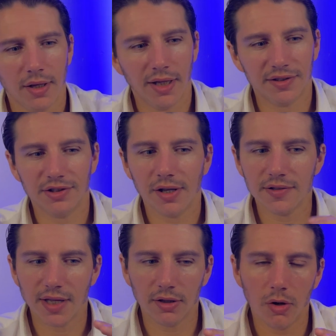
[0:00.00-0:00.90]
It still has
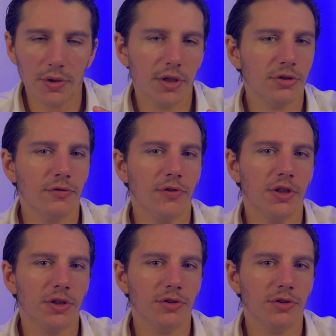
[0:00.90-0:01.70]
that low initial friction,